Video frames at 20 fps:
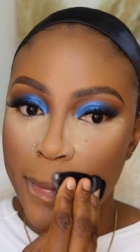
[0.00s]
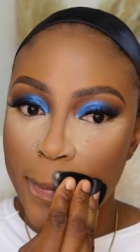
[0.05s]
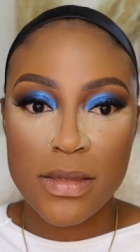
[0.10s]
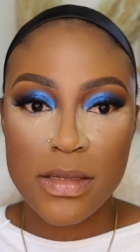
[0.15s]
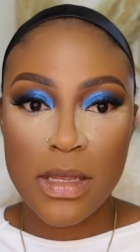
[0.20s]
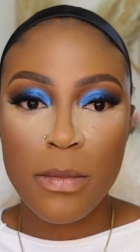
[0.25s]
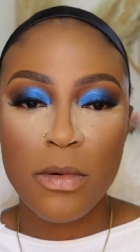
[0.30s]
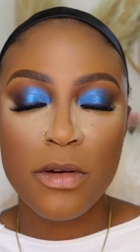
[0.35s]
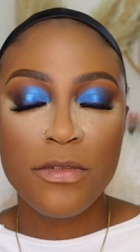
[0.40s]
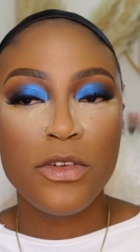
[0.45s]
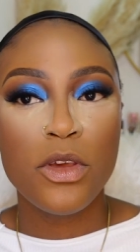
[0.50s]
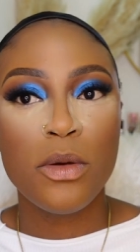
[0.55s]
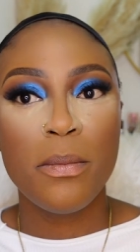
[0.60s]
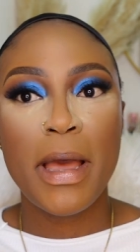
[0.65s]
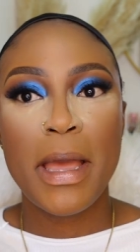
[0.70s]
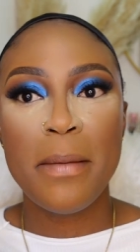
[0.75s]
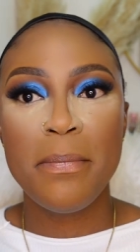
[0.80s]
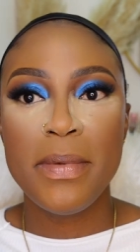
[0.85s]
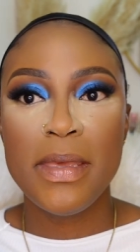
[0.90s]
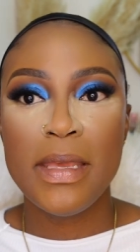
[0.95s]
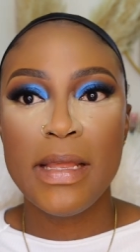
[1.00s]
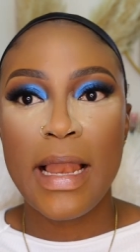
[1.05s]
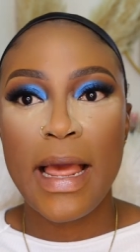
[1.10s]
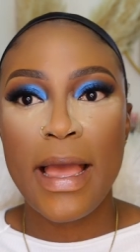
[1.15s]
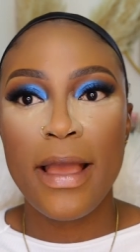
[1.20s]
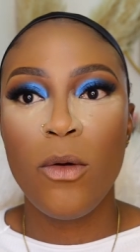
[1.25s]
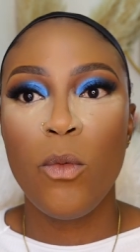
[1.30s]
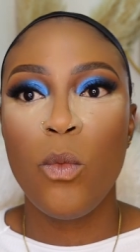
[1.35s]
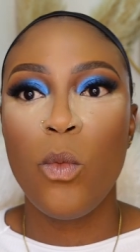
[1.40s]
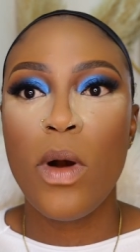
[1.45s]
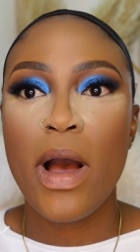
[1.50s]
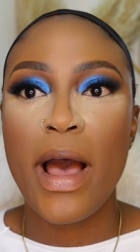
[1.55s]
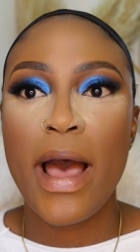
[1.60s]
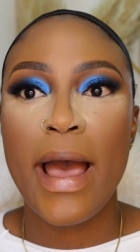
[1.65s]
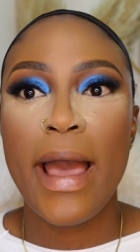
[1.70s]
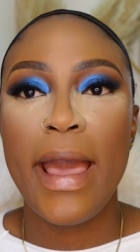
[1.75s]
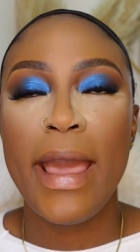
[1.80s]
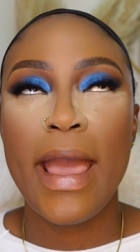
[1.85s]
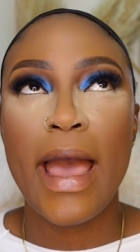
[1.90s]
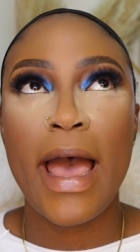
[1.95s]
Some of you might be like,
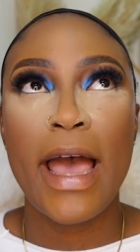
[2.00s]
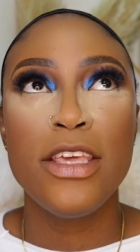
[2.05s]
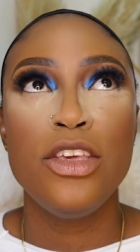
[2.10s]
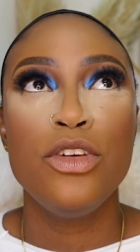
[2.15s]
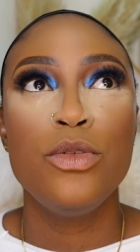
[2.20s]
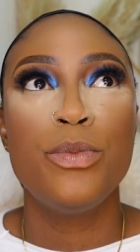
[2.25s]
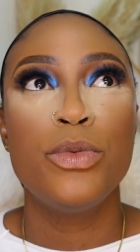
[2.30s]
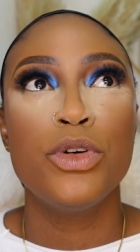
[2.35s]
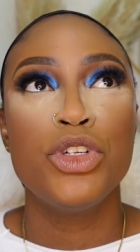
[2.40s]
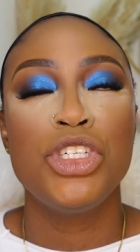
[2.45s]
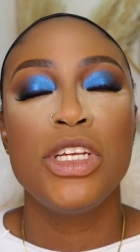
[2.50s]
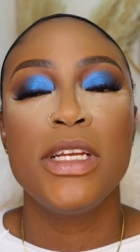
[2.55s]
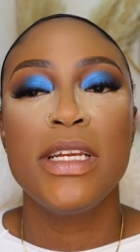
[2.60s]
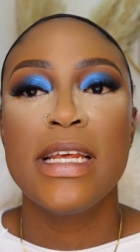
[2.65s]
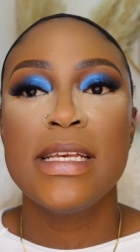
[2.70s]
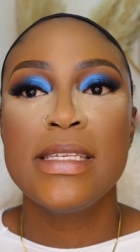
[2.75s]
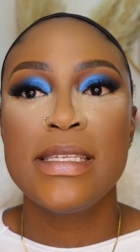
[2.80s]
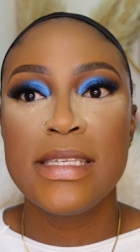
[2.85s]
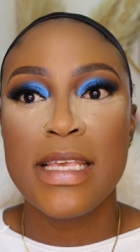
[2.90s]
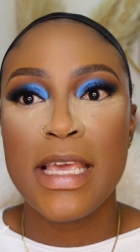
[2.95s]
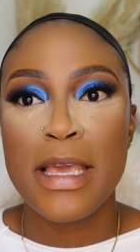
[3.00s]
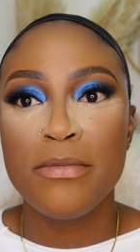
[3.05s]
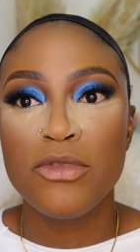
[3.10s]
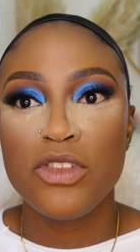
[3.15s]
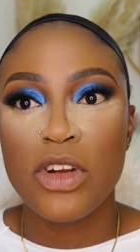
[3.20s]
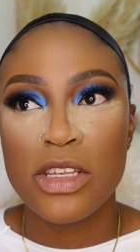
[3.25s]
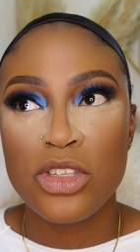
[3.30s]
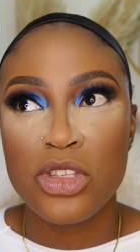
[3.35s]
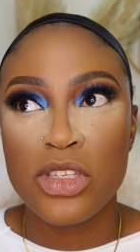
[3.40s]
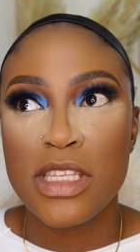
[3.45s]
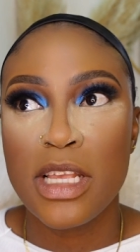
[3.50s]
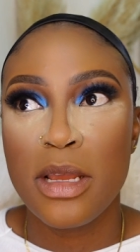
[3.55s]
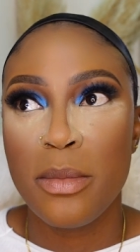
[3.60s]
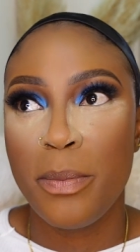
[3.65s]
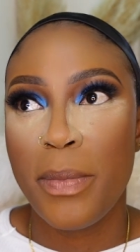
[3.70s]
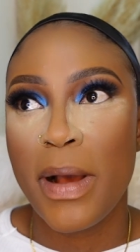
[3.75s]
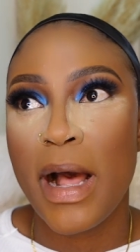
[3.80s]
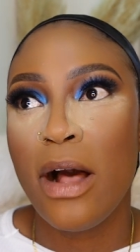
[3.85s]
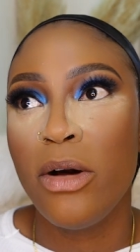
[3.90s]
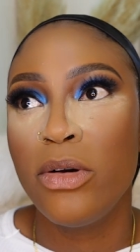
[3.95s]
why are you pushing the same
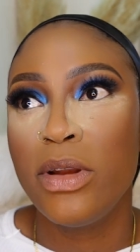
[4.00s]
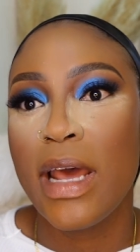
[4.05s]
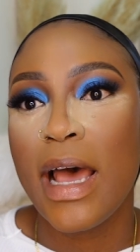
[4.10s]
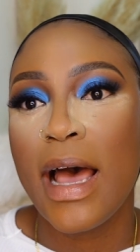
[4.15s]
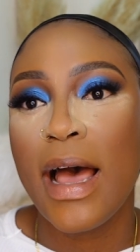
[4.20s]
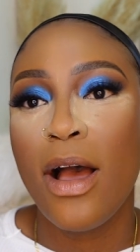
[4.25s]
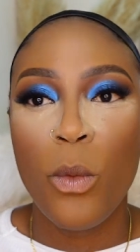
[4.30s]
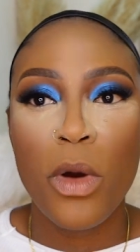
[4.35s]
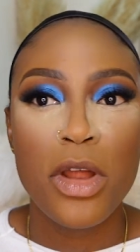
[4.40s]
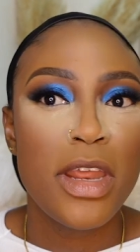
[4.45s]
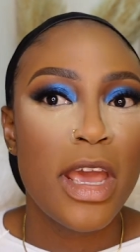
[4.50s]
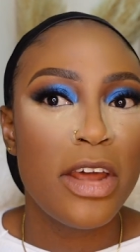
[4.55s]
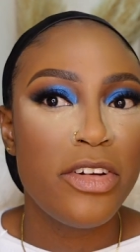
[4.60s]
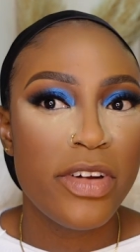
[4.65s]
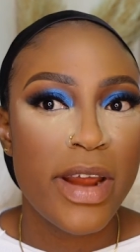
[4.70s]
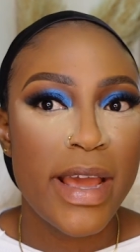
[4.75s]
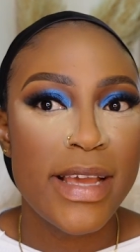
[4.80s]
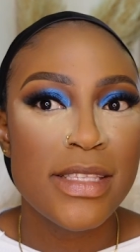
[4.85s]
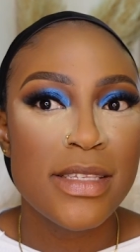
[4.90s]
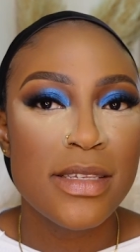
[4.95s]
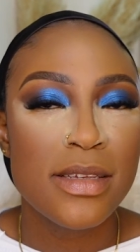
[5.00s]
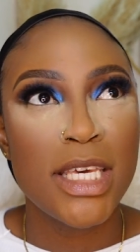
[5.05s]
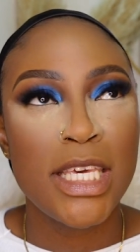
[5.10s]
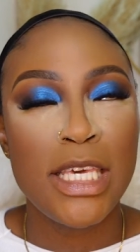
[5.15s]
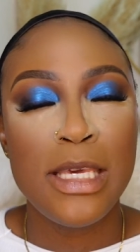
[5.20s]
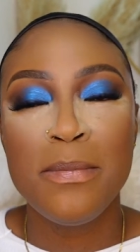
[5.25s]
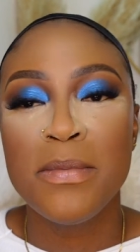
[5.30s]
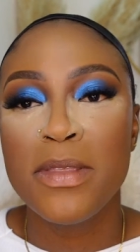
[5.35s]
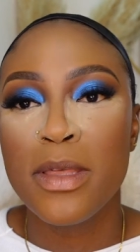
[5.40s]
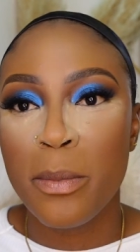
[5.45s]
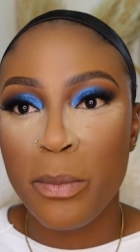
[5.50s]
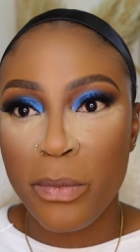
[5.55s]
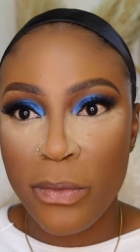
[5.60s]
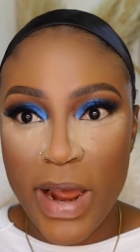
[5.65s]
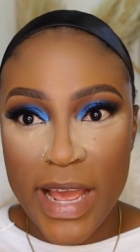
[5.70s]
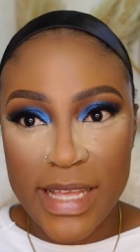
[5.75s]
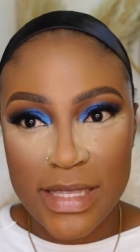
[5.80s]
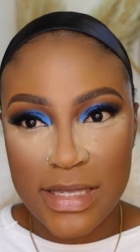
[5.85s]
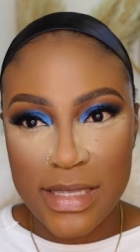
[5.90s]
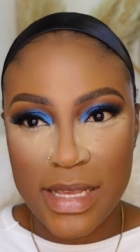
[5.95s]
translucent powder when you are trying to keep the
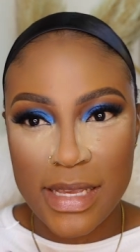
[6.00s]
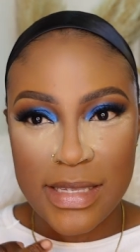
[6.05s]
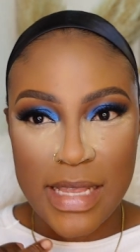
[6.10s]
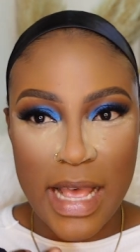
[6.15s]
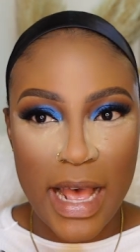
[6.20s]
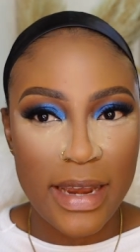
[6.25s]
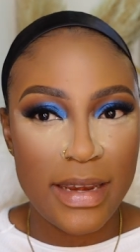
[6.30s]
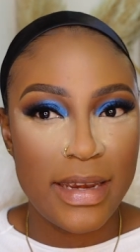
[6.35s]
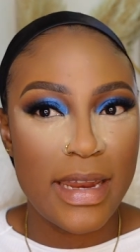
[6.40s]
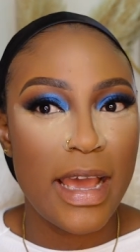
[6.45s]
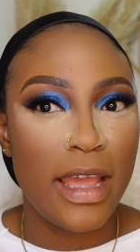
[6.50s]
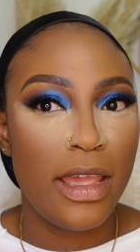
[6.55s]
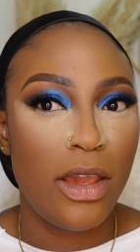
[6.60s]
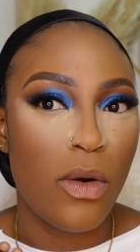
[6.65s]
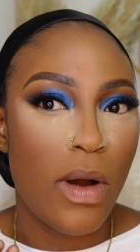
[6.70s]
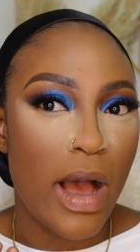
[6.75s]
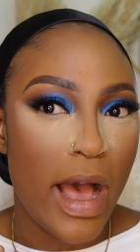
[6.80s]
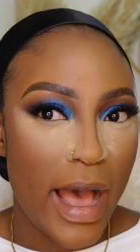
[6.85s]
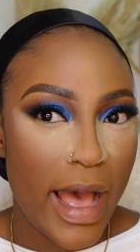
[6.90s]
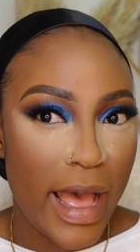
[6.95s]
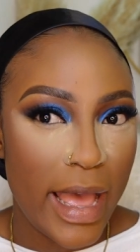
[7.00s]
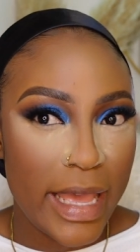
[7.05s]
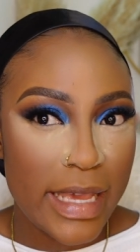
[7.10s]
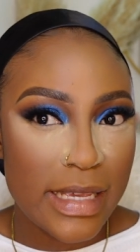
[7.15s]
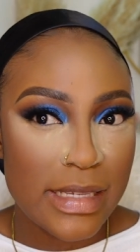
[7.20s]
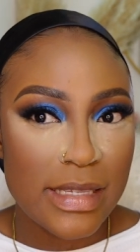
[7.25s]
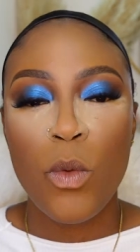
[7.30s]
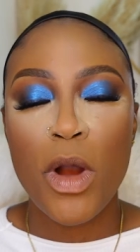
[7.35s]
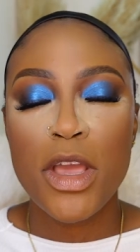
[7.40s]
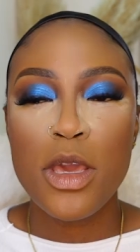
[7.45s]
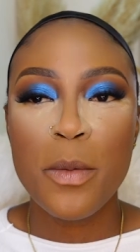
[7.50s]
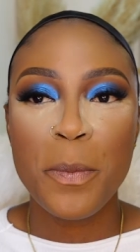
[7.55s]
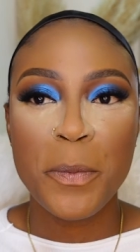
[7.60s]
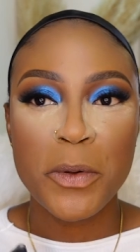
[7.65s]
brightness under your eyes? When you